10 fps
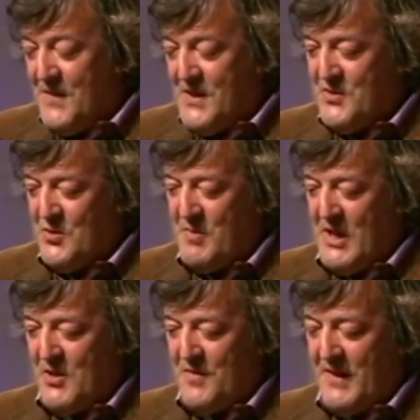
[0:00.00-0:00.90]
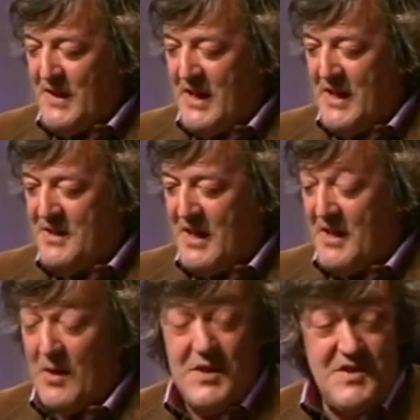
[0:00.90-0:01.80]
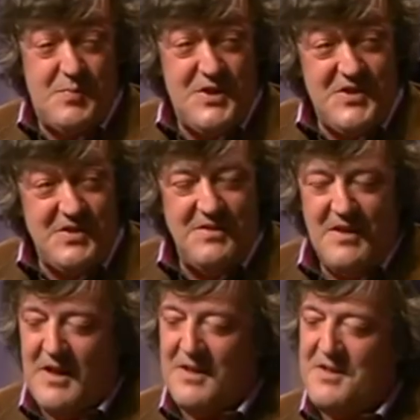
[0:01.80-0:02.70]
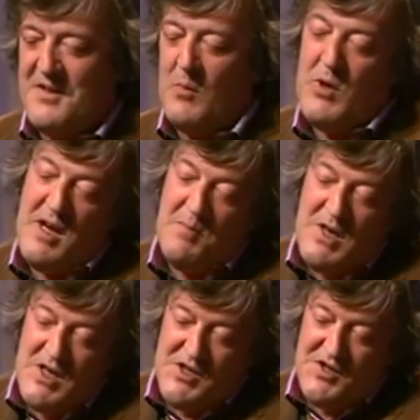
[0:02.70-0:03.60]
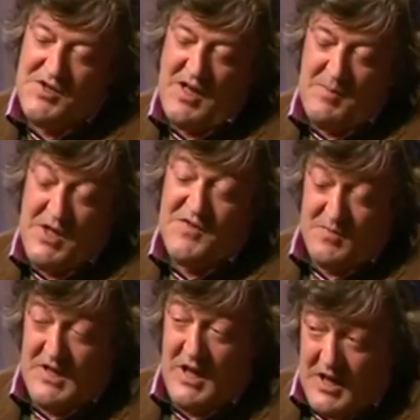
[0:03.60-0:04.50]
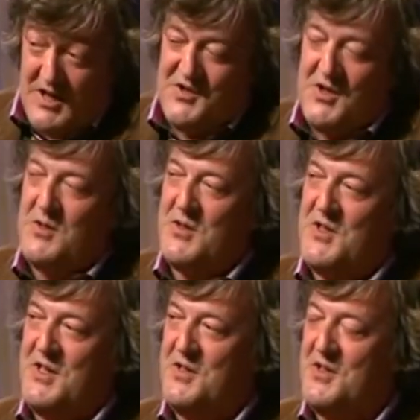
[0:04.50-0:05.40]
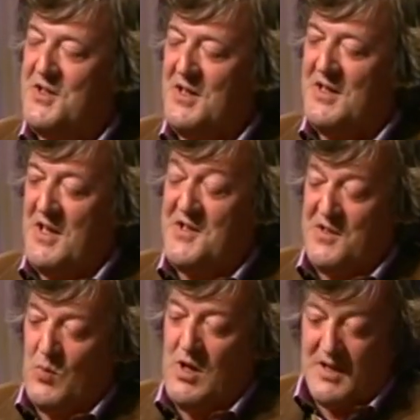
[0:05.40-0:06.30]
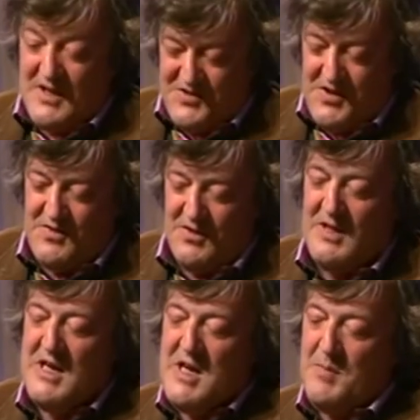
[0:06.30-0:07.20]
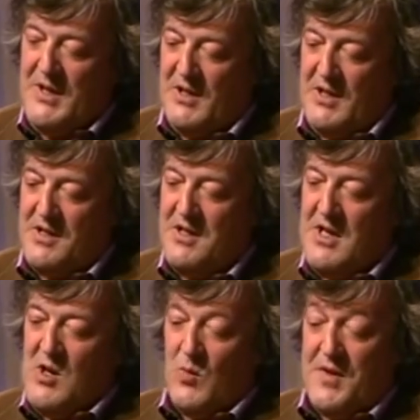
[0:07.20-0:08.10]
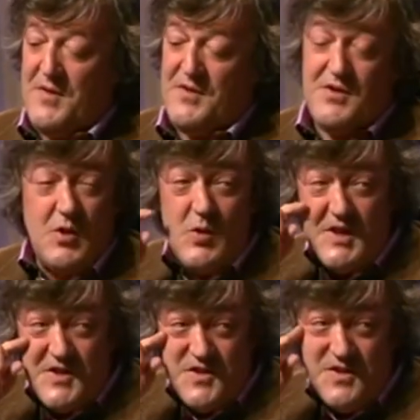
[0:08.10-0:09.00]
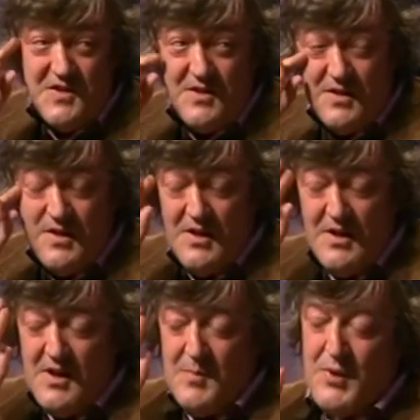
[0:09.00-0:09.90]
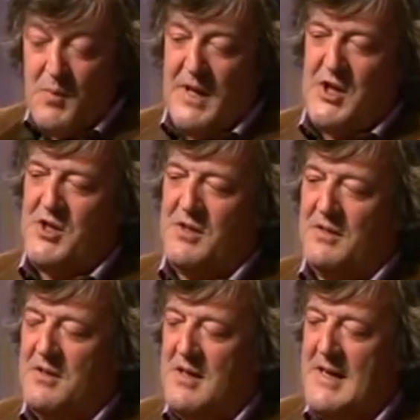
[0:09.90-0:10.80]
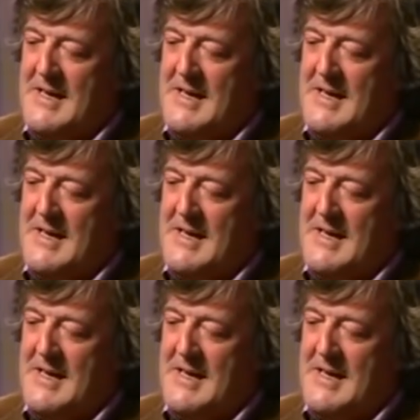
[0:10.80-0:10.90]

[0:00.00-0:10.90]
first autobiography, and I went to prison. And when I emerged from a custodial sentence, as it were, a custodial period, with 2 years probation.